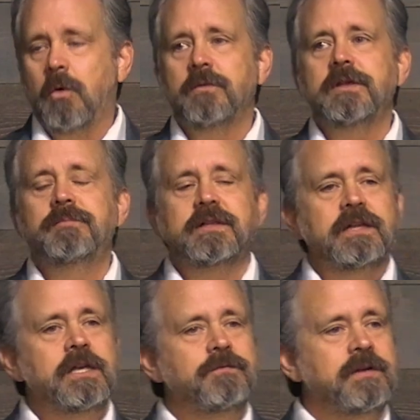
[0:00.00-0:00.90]
only
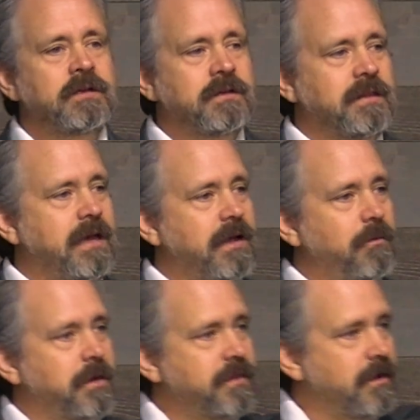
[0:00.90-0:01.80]
believing
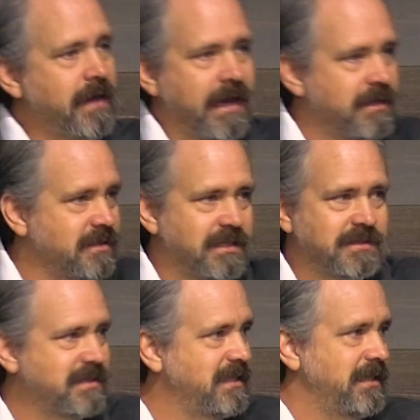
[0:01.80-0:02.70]
that what their eyes
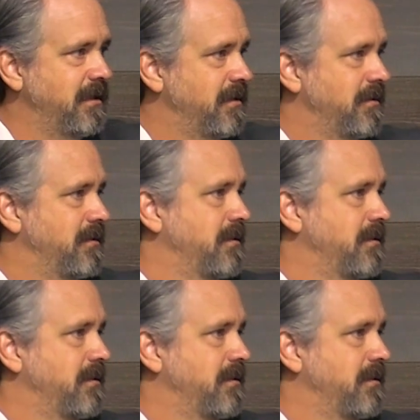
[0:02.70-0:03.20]
can see.